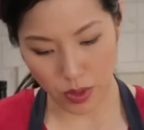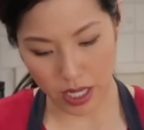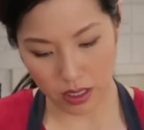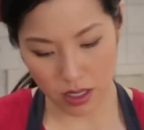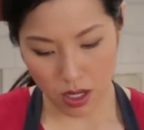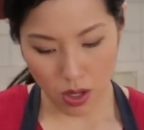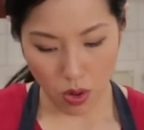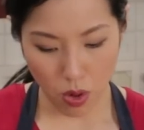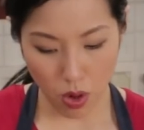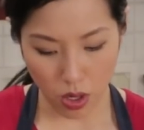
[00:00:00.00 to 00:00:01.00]
well,
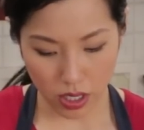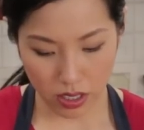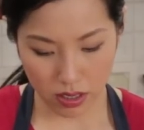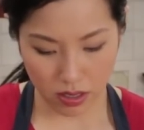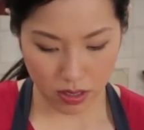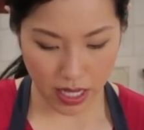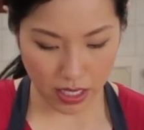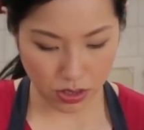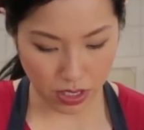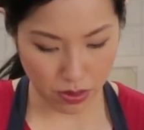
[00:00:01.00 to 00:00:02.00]
or
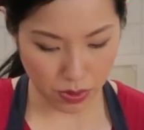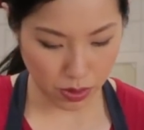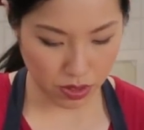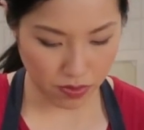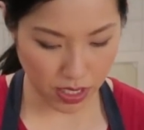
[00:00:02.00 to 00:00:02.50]
actually roast